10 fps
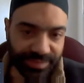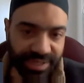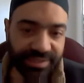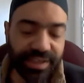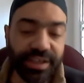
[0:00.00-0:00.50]

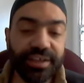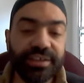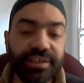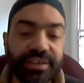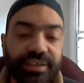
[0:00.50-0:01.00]
right?
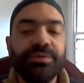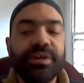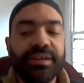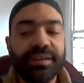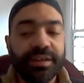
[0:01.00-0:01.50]

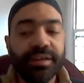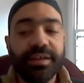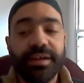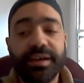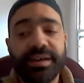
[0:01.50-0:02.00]
So
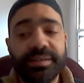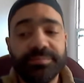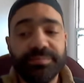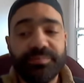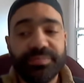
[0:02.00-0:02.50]

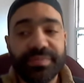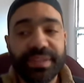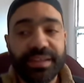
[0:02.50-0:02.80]
um,